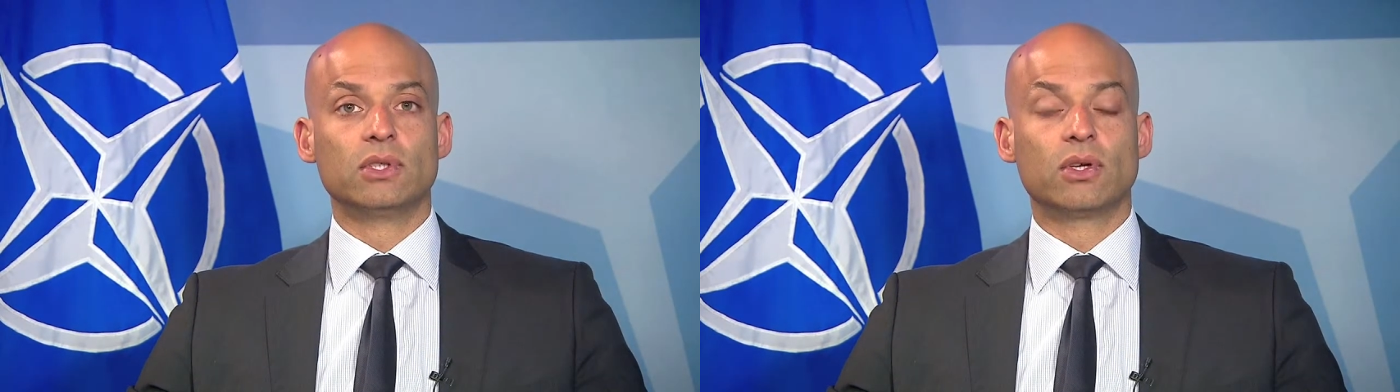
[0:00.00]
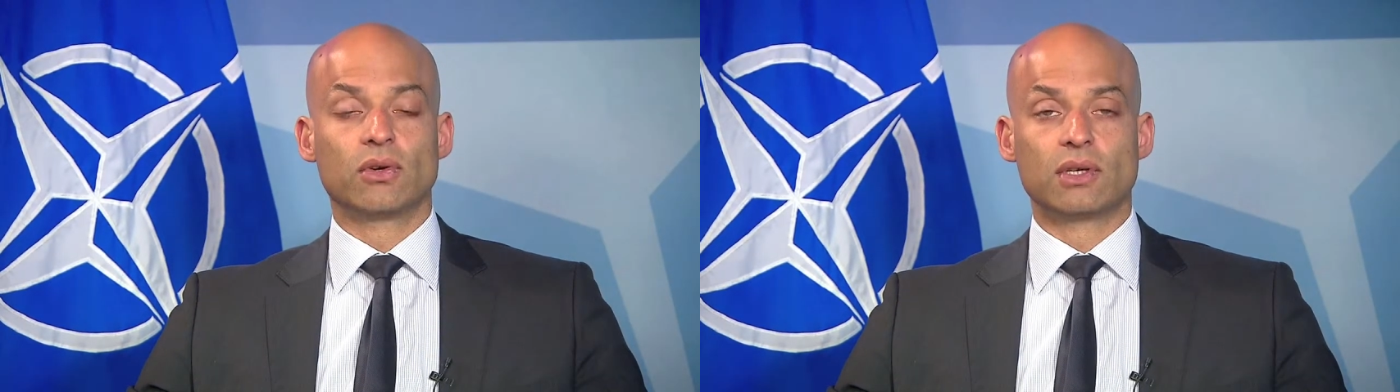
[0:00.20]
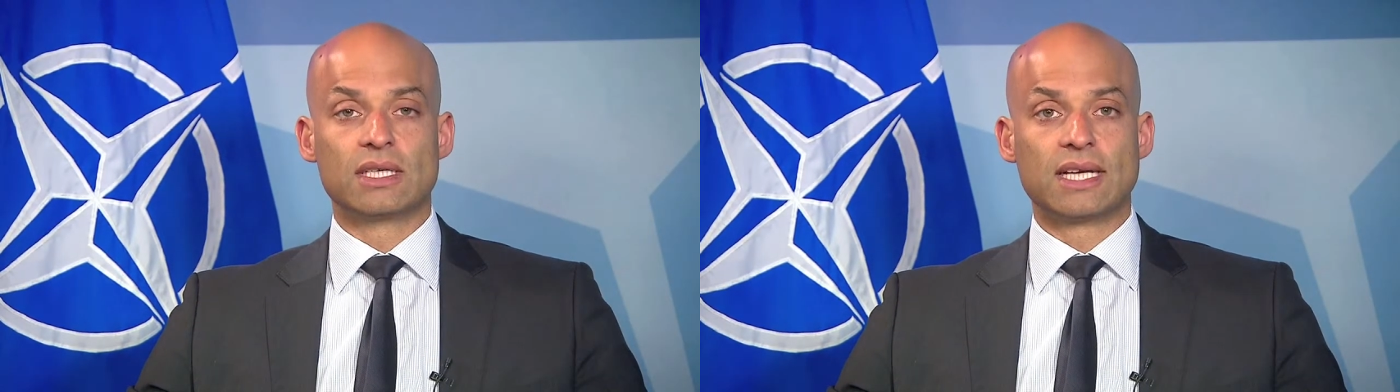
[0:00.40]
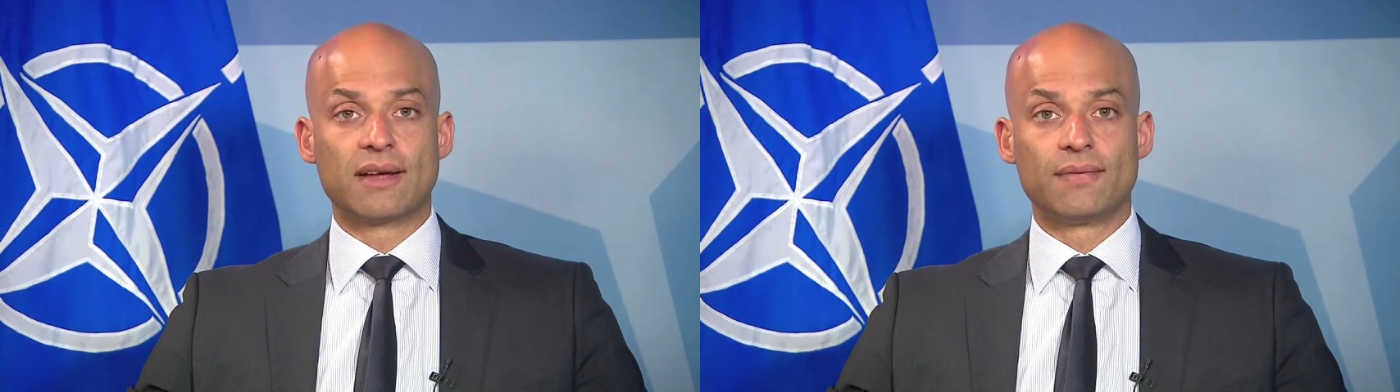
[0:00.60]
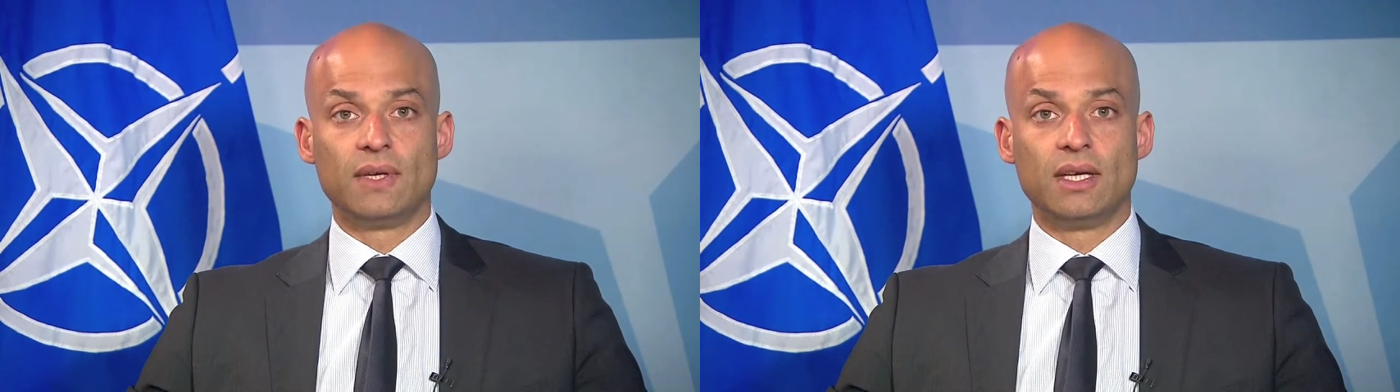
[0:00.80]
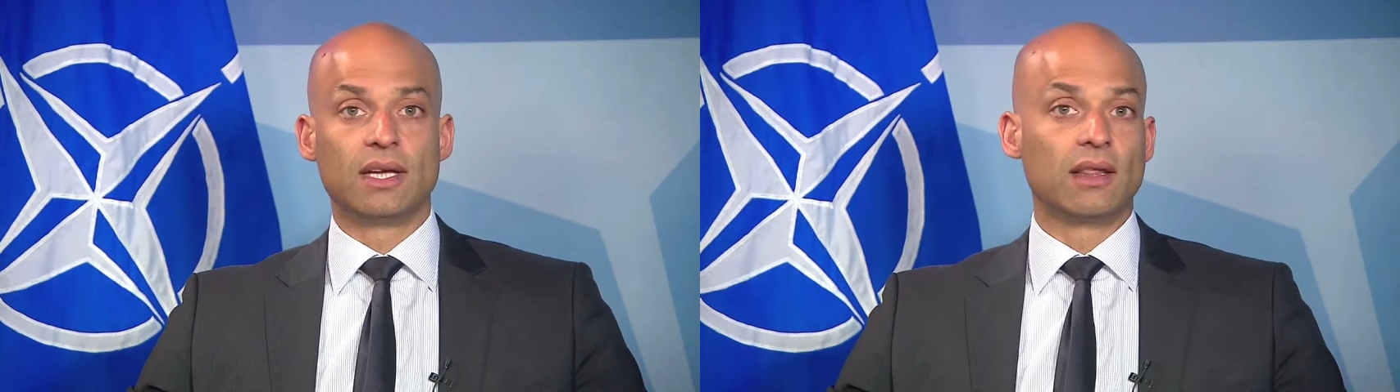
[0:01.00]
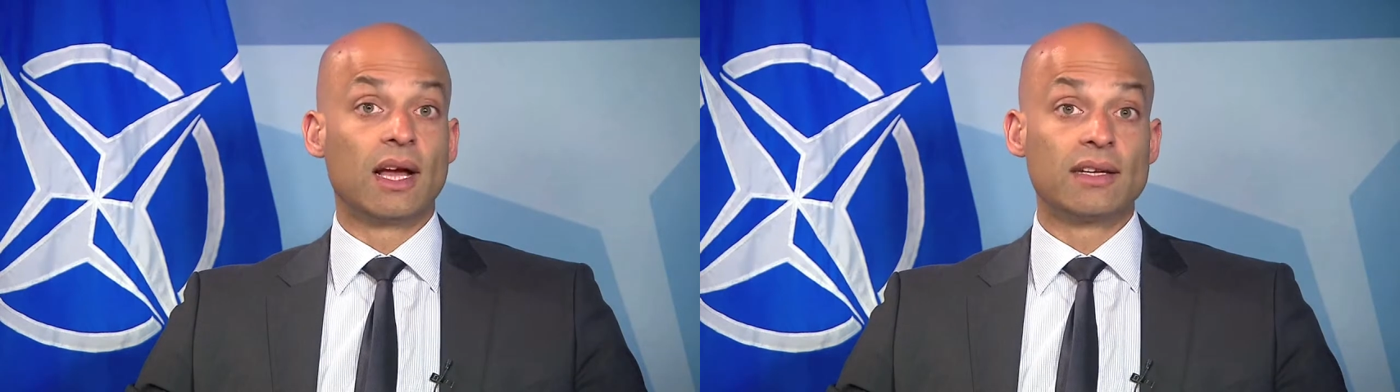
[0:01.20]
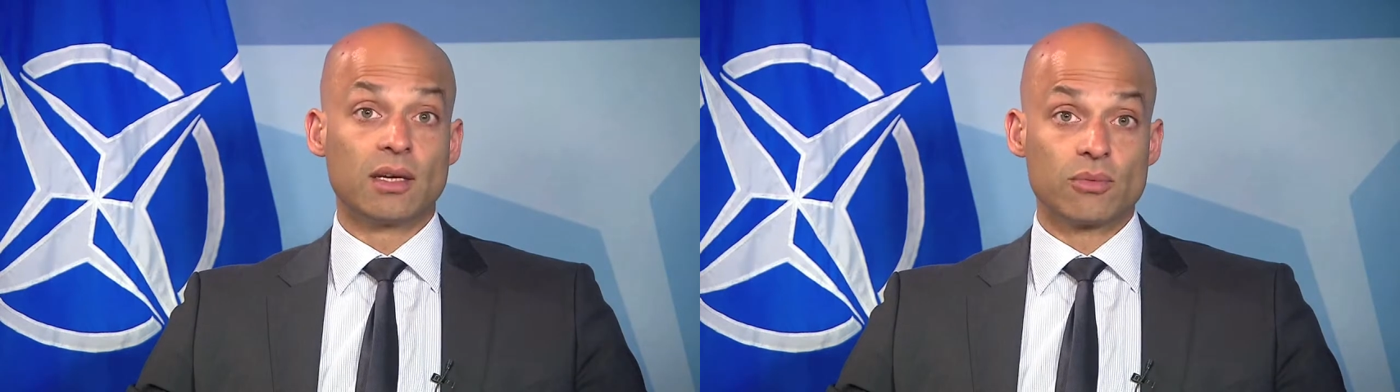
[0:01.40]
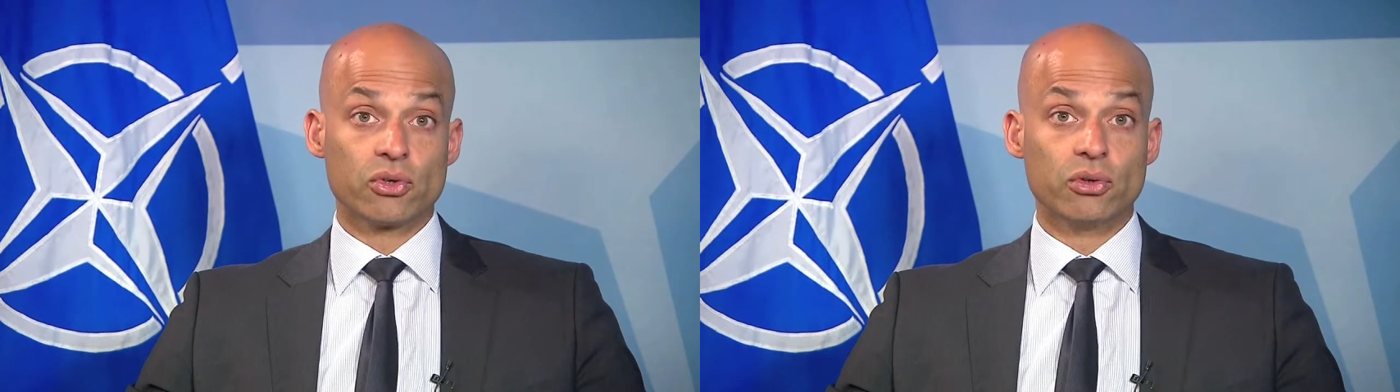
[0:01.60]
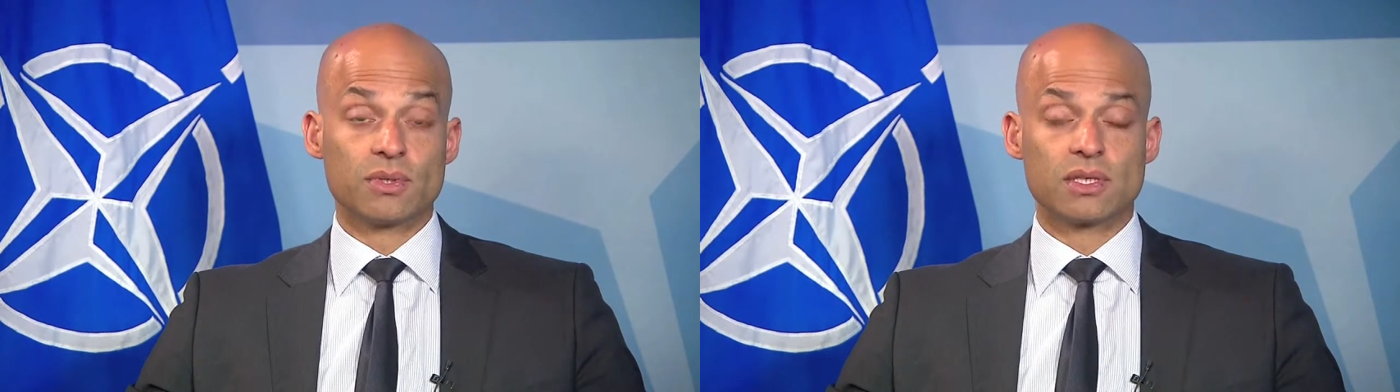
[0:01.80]
Gaddafi had lined up
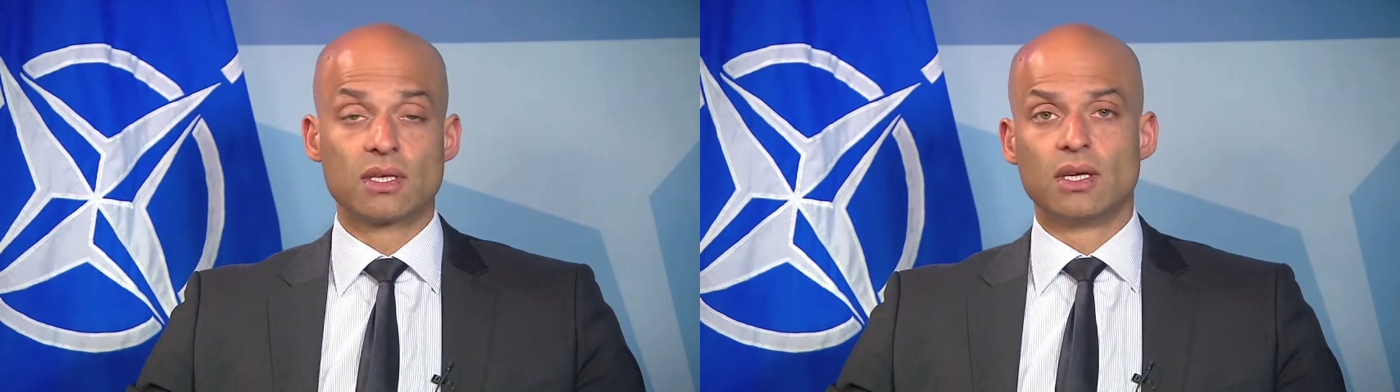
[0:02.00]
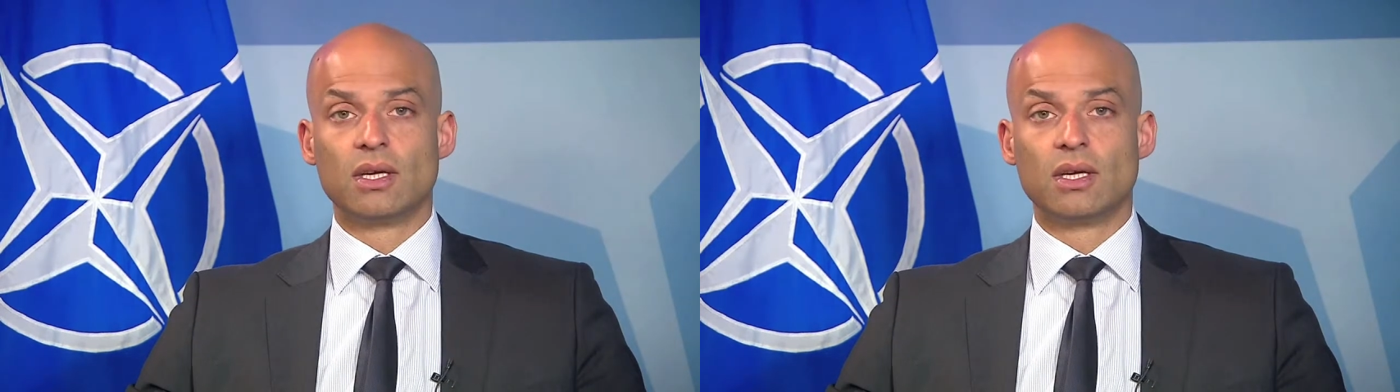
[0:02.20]
troops